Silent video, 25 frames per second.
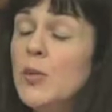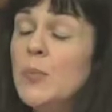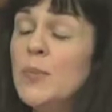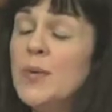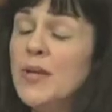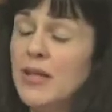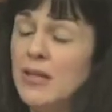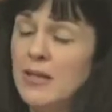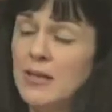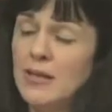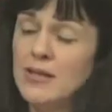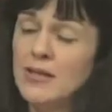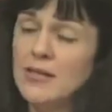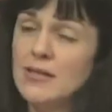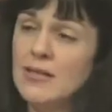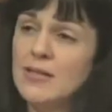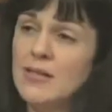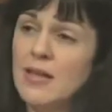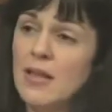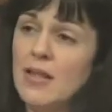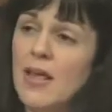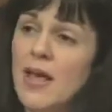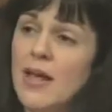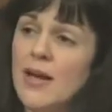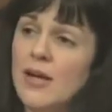piece
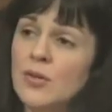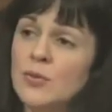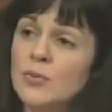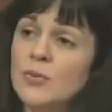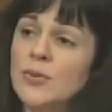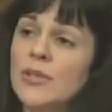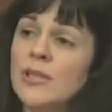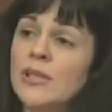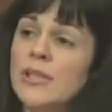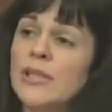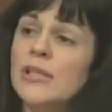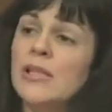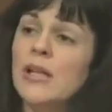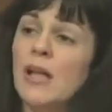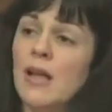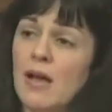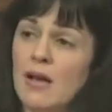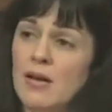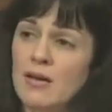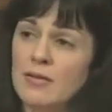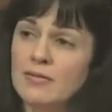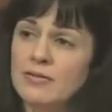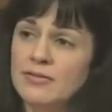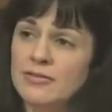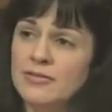that I really
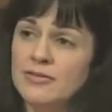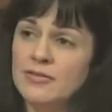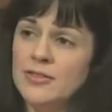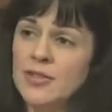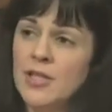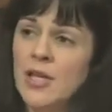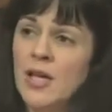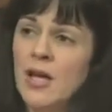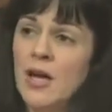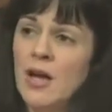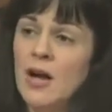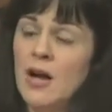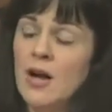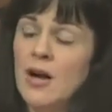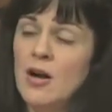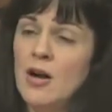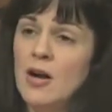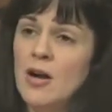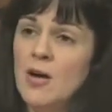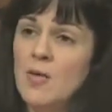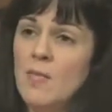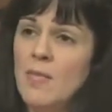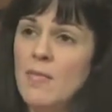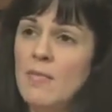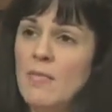love.
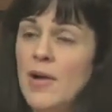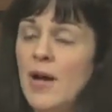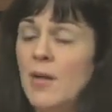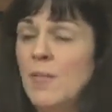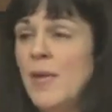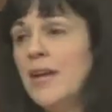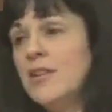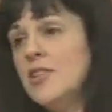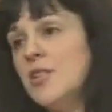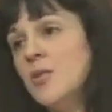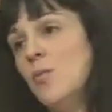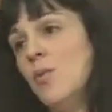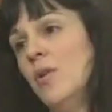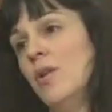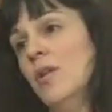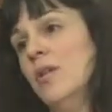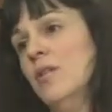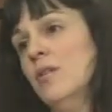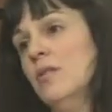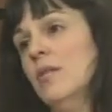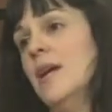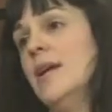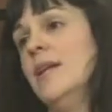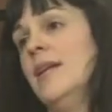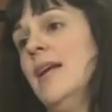I'm actually wearing
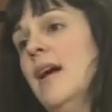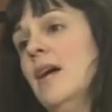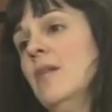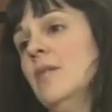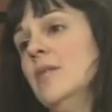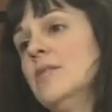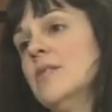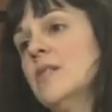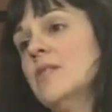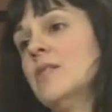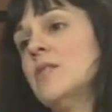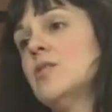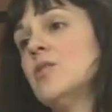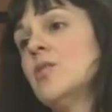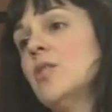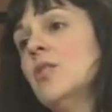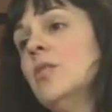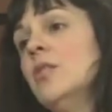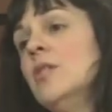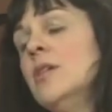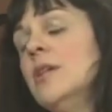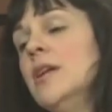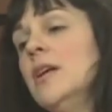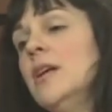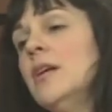it right now. It's a
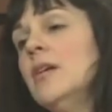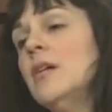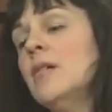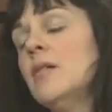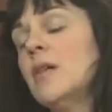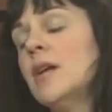sterling